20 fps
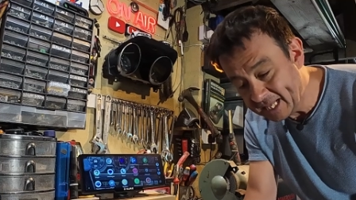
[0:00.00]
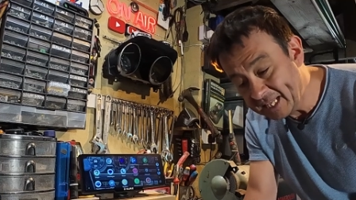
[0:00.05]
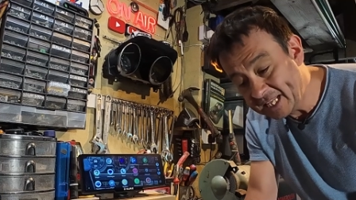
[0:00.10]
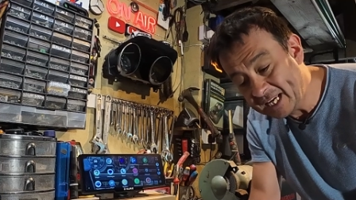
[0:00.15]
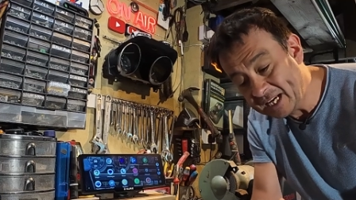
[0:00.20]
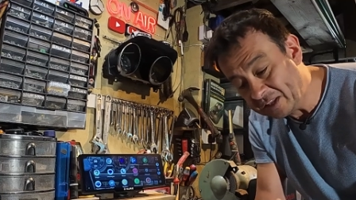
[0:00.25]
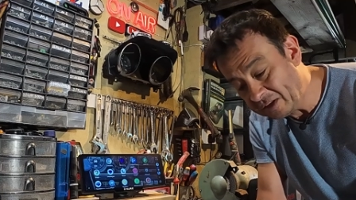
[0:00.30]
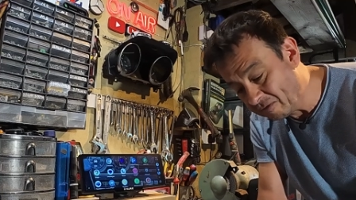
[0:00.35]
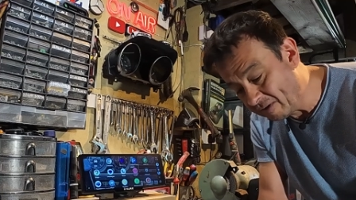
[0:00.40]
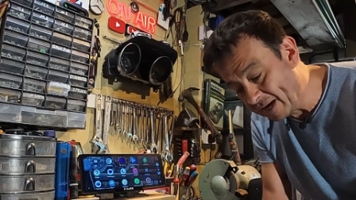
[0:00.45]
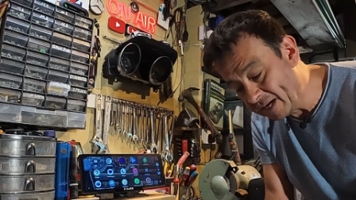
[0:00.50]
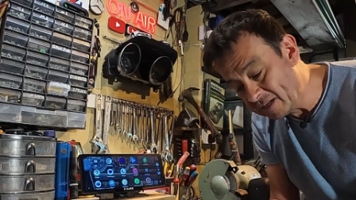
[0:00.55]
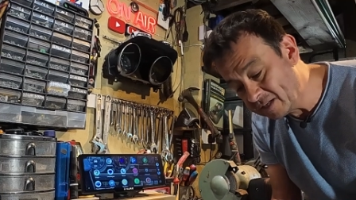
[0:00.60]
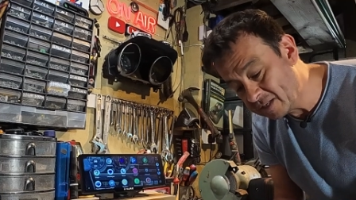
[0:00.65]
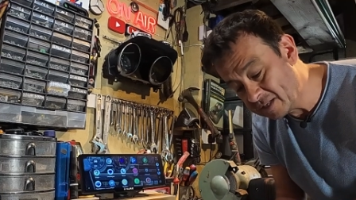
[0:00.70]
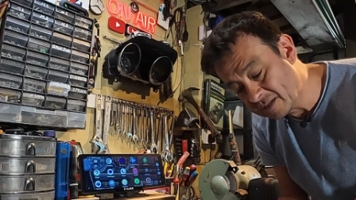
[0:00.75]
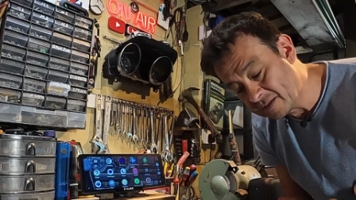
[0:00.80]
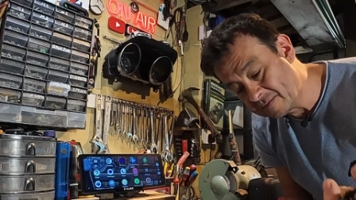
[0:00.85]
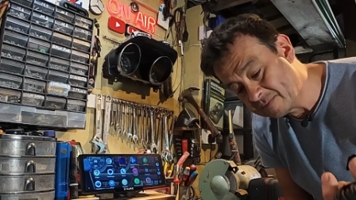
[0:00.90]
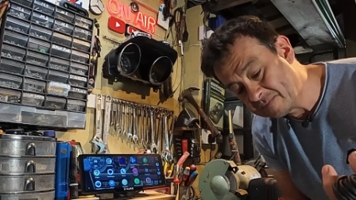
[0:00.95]
then the other
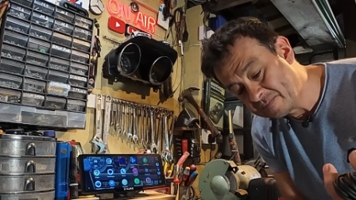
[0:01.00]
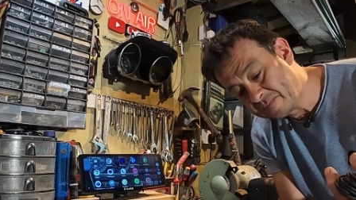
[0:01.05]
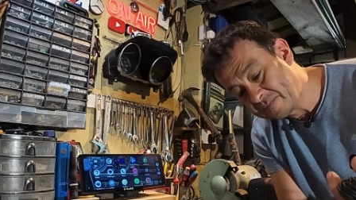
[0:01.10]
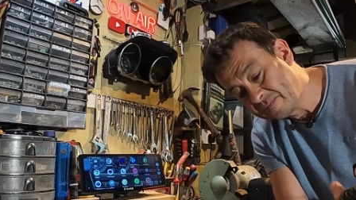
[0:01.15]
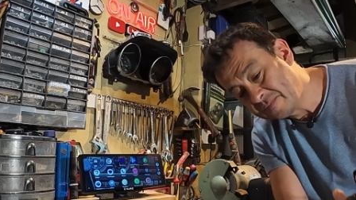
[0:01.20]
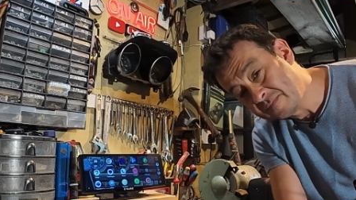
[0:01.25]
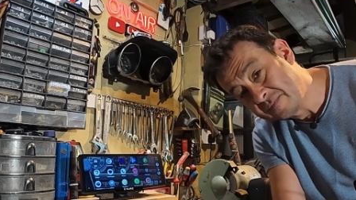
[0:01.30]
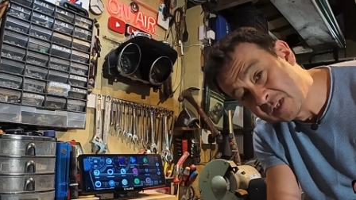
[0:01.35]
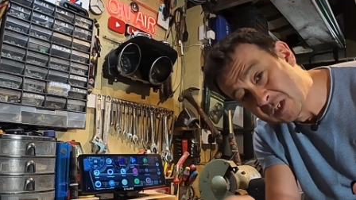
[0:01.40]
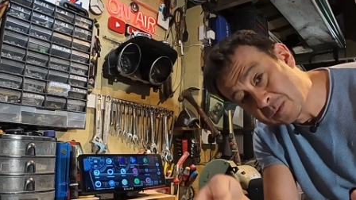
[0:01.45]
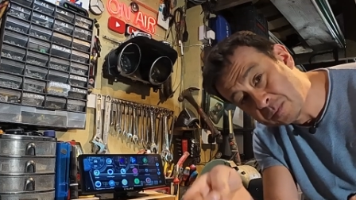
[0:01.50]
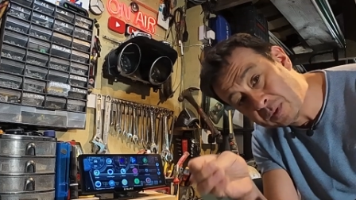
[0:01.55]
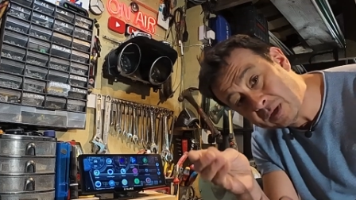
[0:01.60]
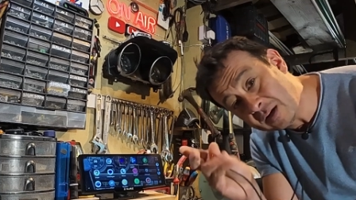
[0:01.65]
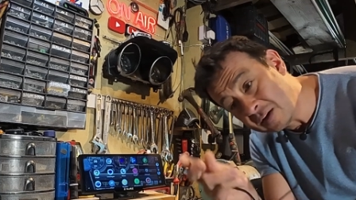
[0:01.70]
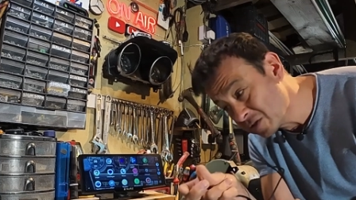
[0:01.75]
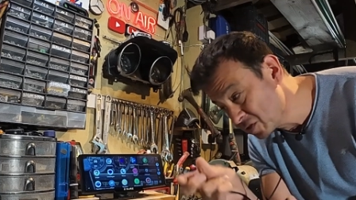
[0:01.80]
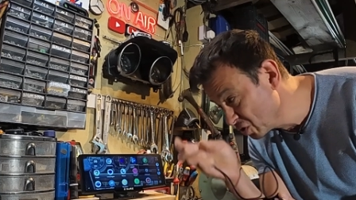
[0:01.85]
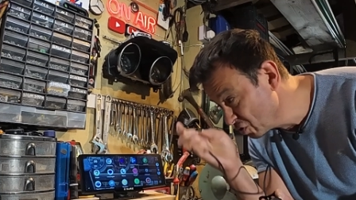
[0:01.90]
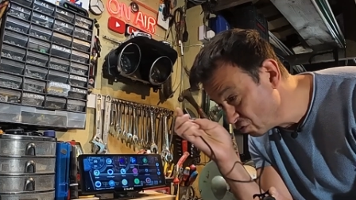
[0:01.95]
end just
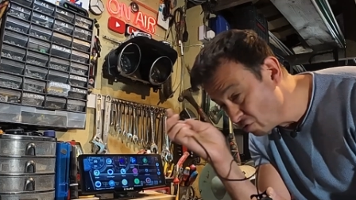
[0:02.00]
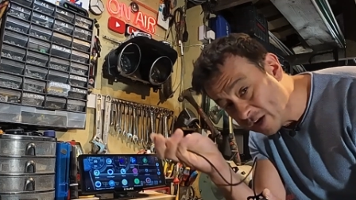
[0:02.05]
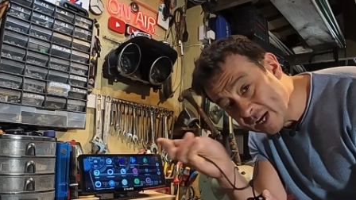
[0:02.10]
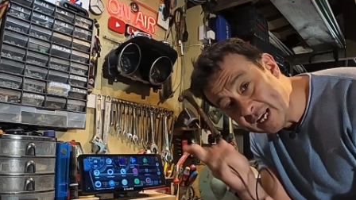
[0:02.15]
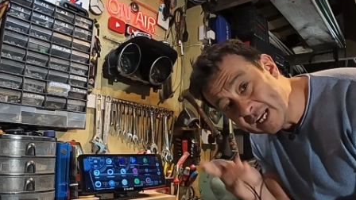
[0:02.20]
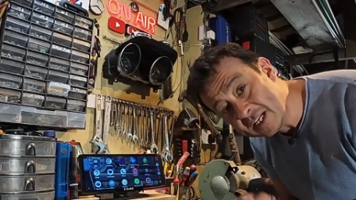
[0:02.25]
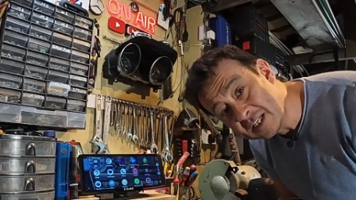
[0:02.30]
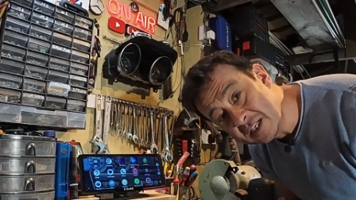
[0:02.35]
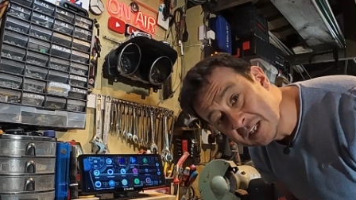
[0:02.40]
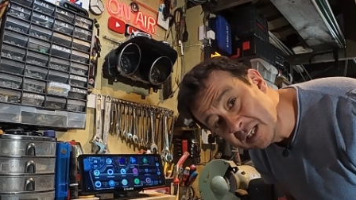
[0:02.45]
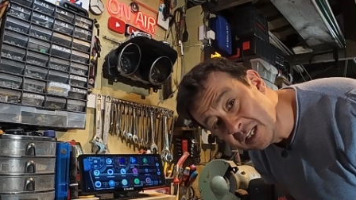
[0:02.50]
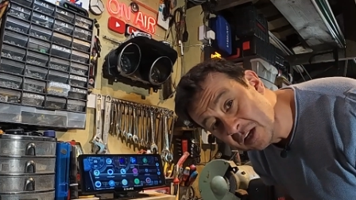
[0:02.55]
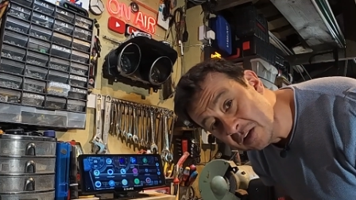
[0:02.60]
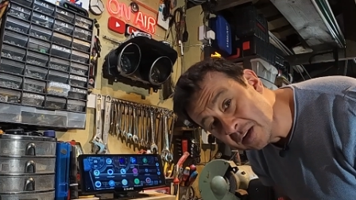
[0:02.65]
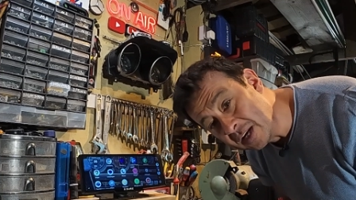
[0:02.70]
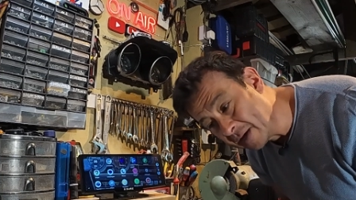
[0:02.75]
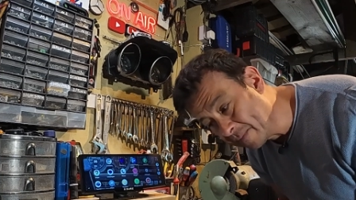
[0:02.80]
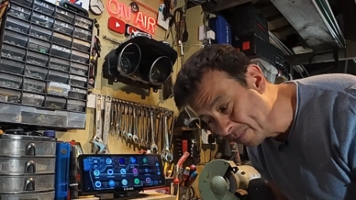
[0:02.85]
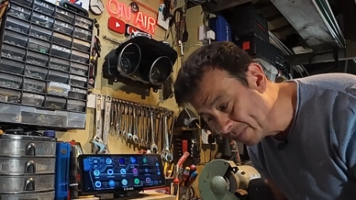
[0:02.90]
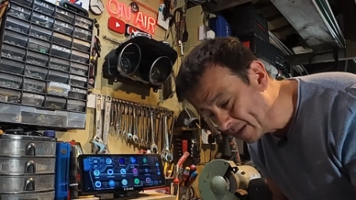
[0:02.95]
plugs straight into the
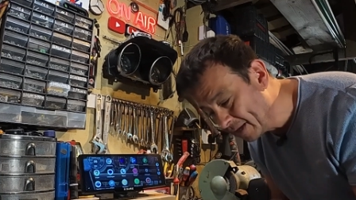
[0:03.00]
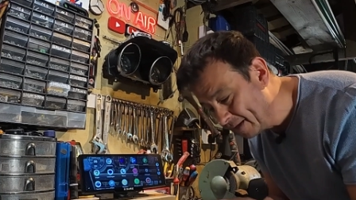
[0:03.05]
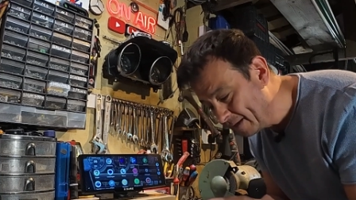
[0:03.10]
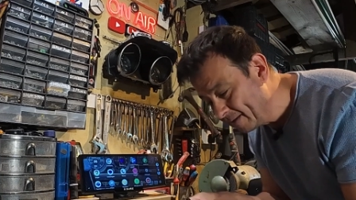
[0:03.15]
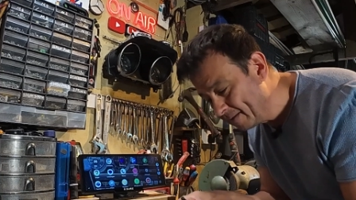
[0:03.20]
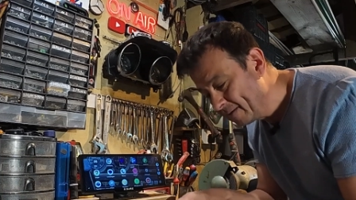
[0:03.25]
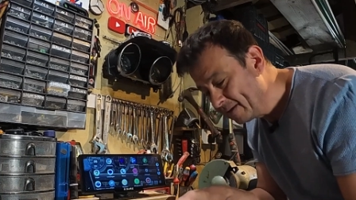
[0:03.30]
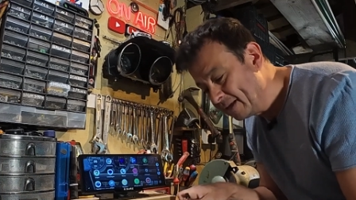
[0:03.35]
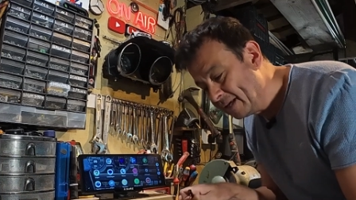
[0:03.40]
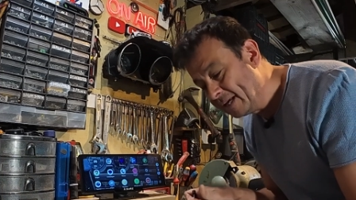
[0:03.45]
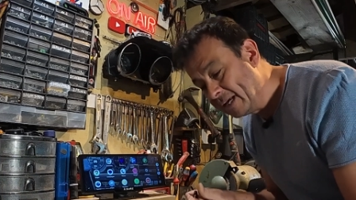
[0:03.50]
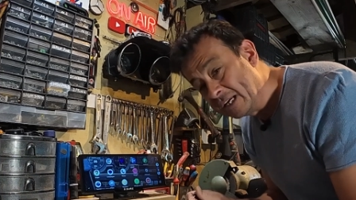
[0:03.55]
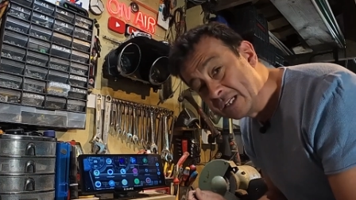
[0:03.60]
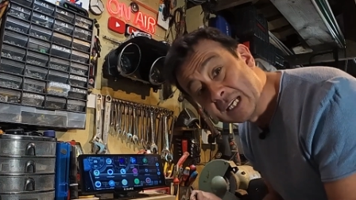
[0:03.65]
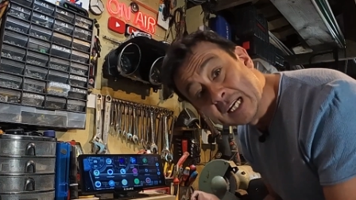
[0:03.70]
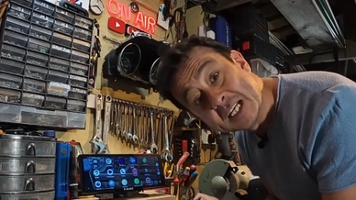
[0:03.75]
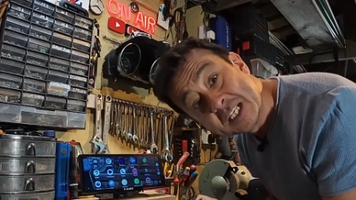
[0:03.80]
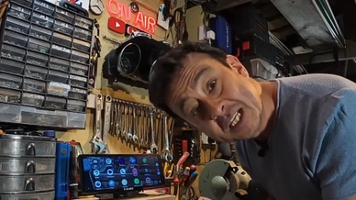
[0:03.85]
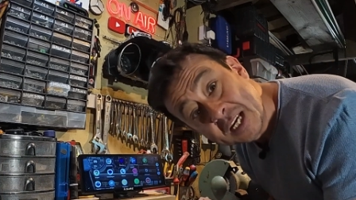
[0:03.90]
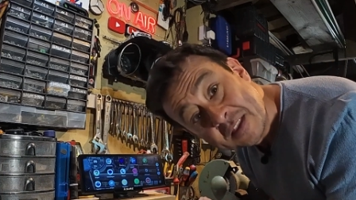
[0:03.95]
unit.
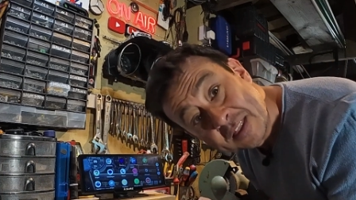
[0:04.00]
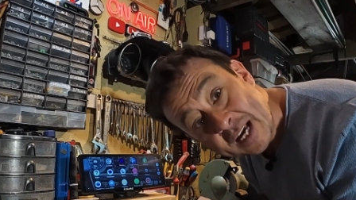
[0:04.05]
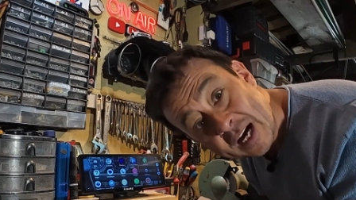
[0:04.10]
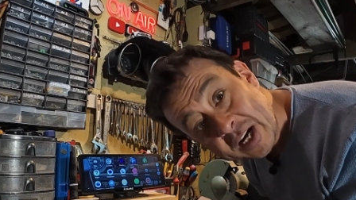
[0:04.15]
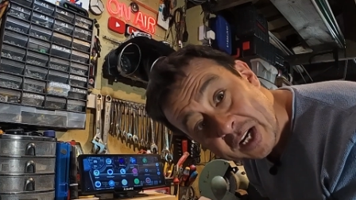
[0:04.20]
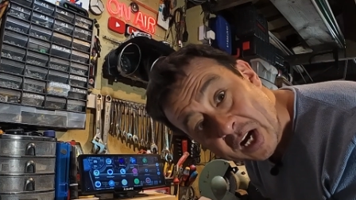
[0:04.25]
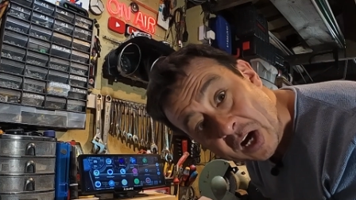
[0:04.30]
So let's give that a